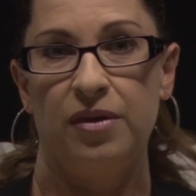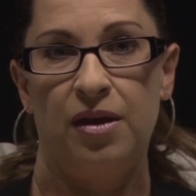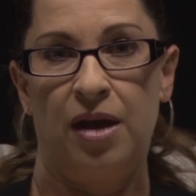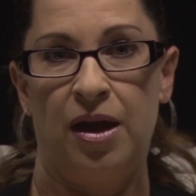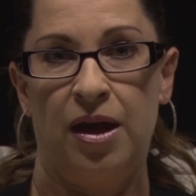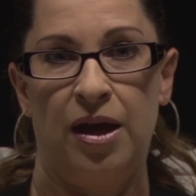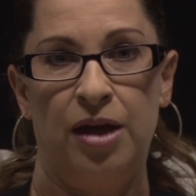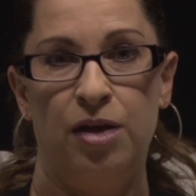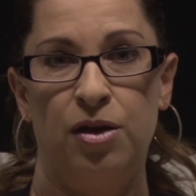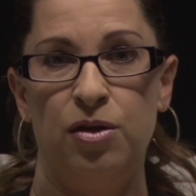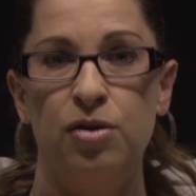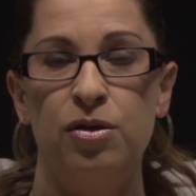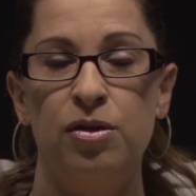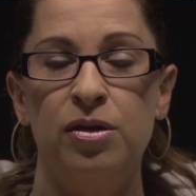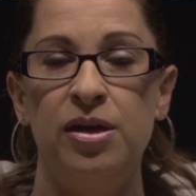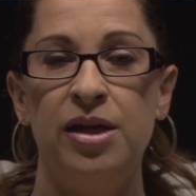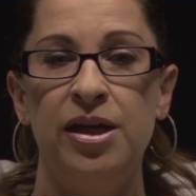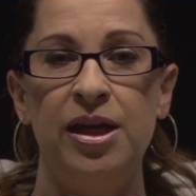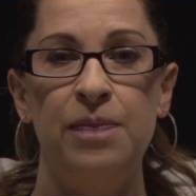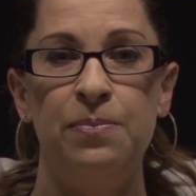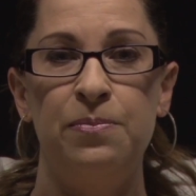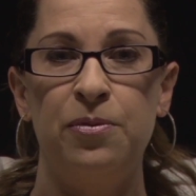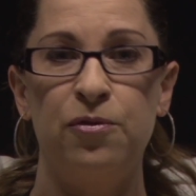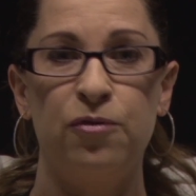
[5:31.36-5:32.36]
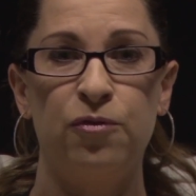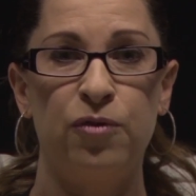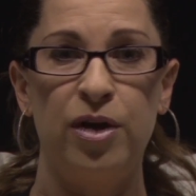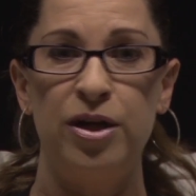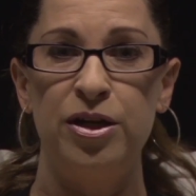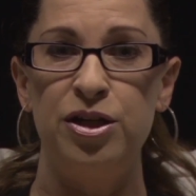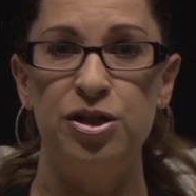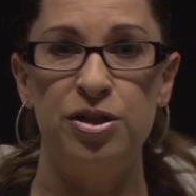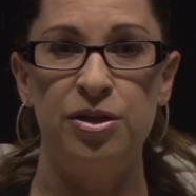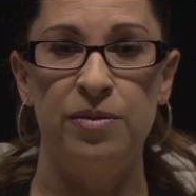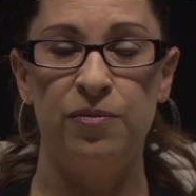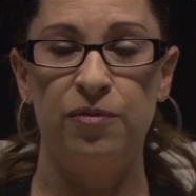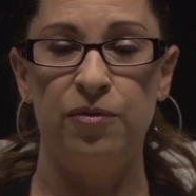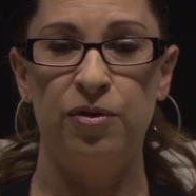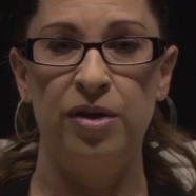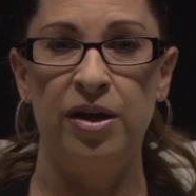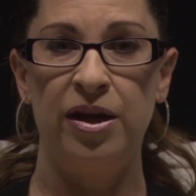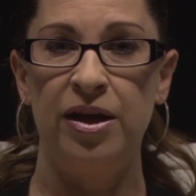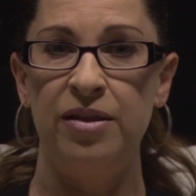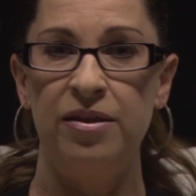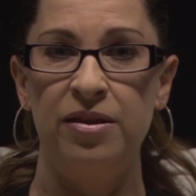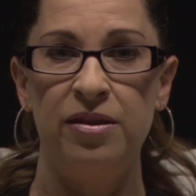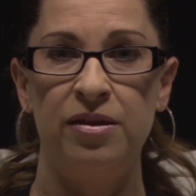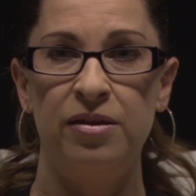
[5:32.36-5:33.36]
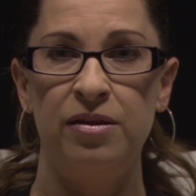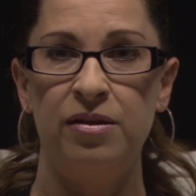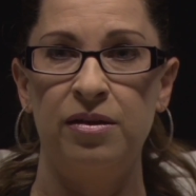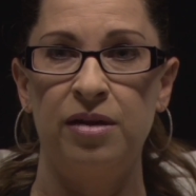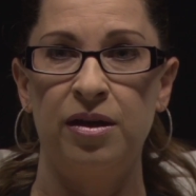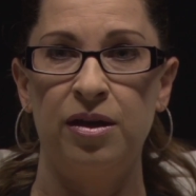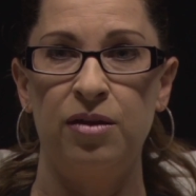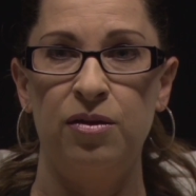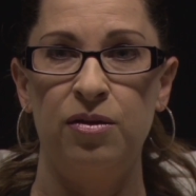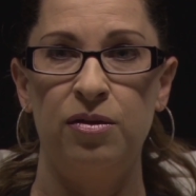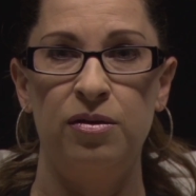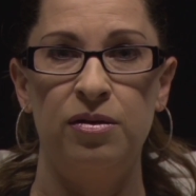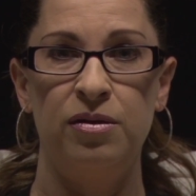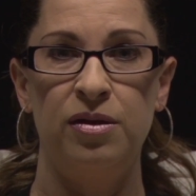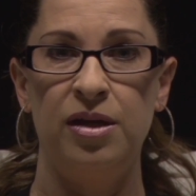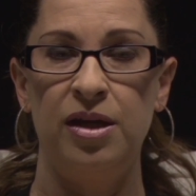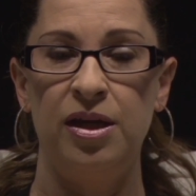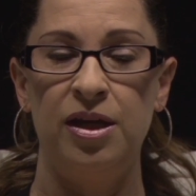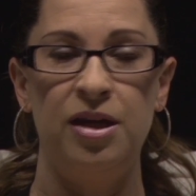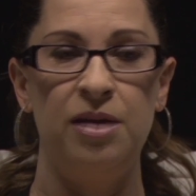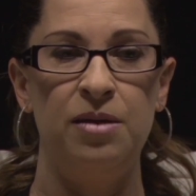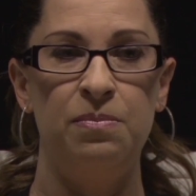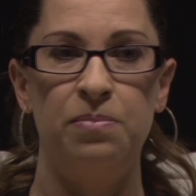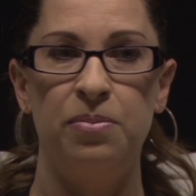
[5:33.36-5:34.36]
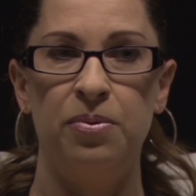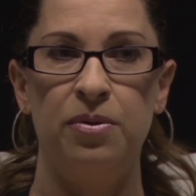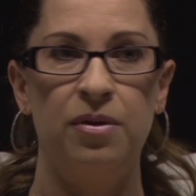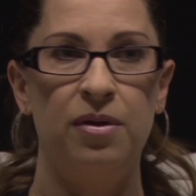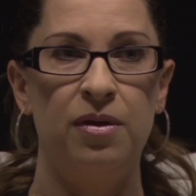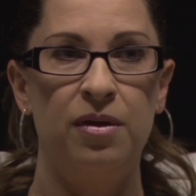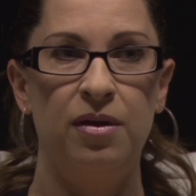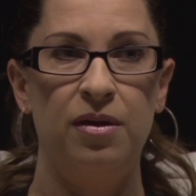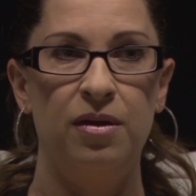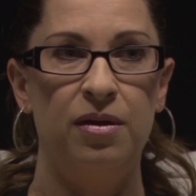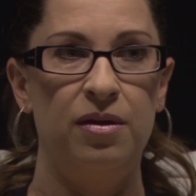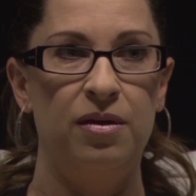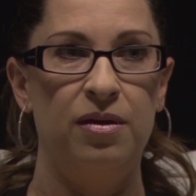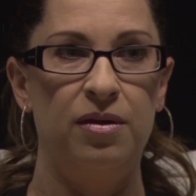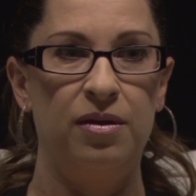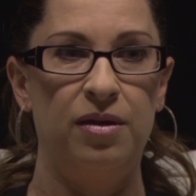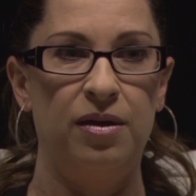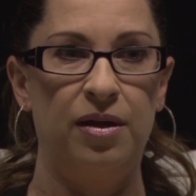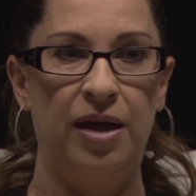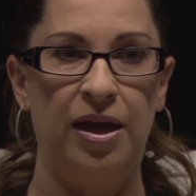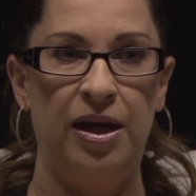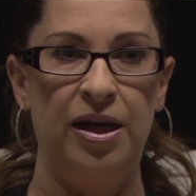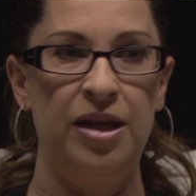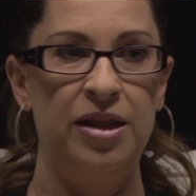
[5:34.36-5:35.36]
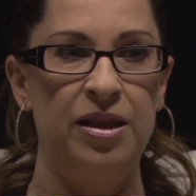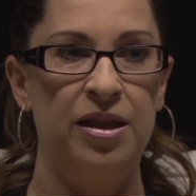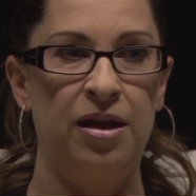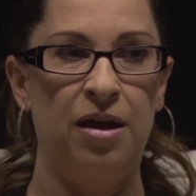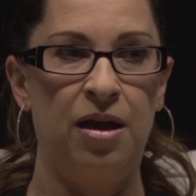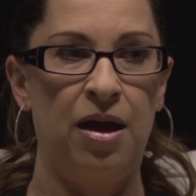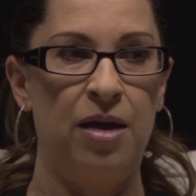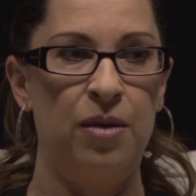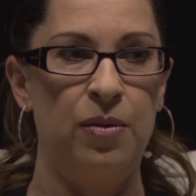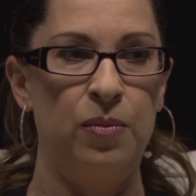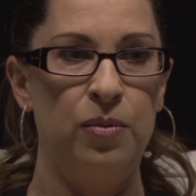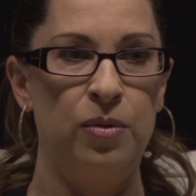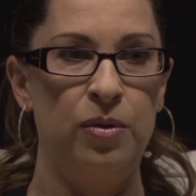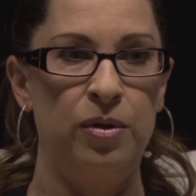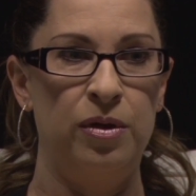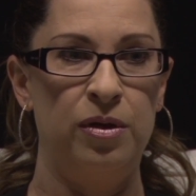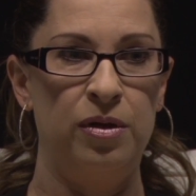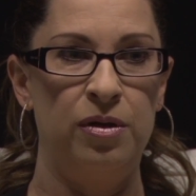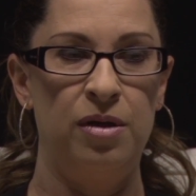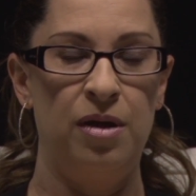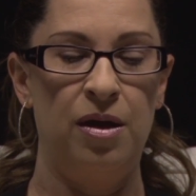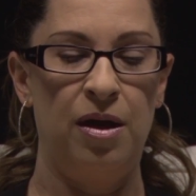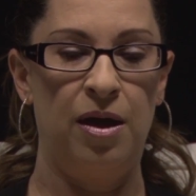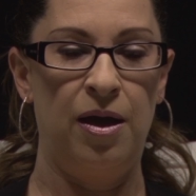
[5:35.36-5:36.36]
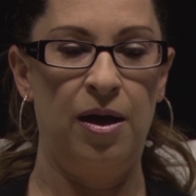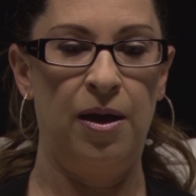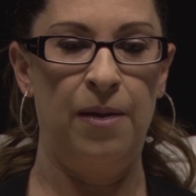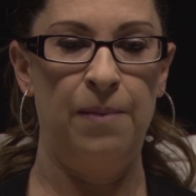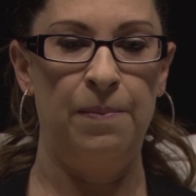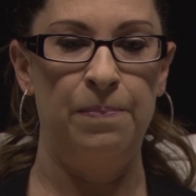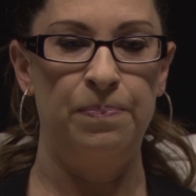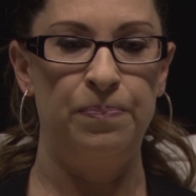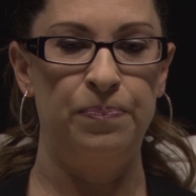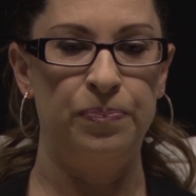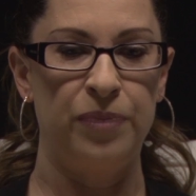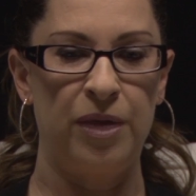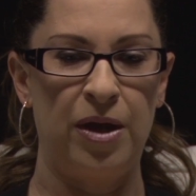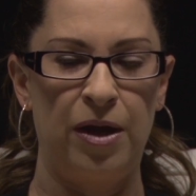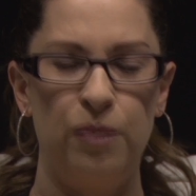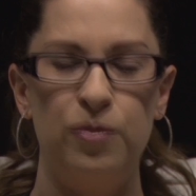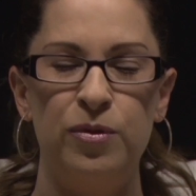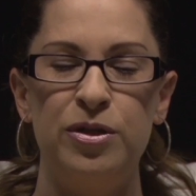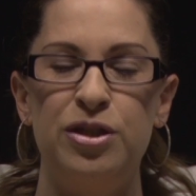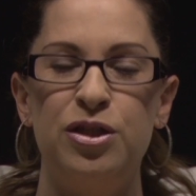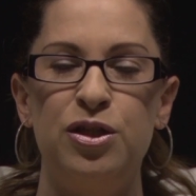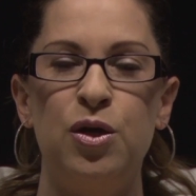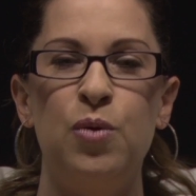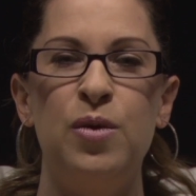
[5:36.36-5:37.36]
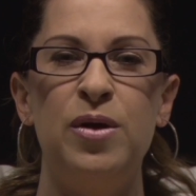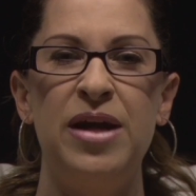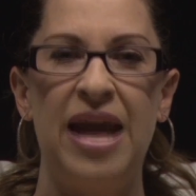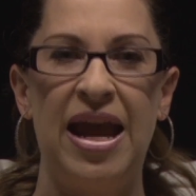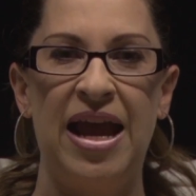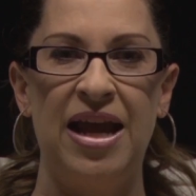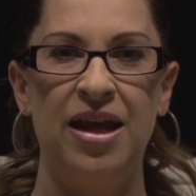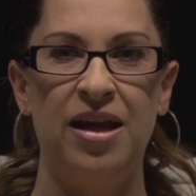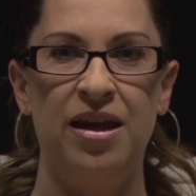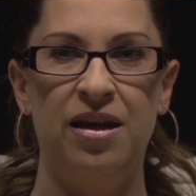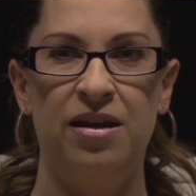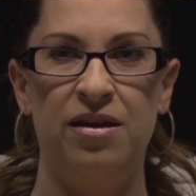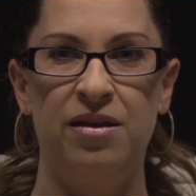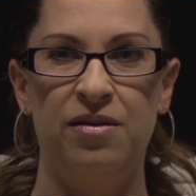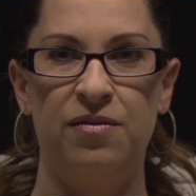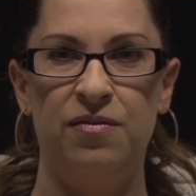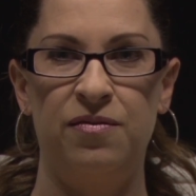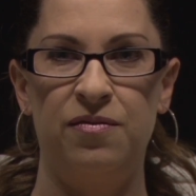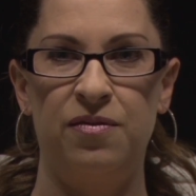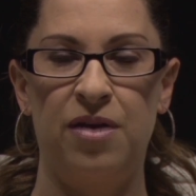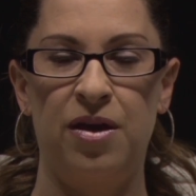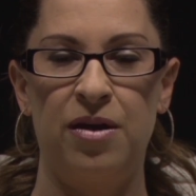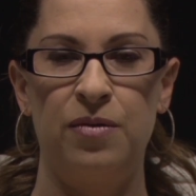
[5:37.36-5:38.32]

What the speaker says: I couldn't keep a friendship for nothing. I couldn't keep anything. I was so negative.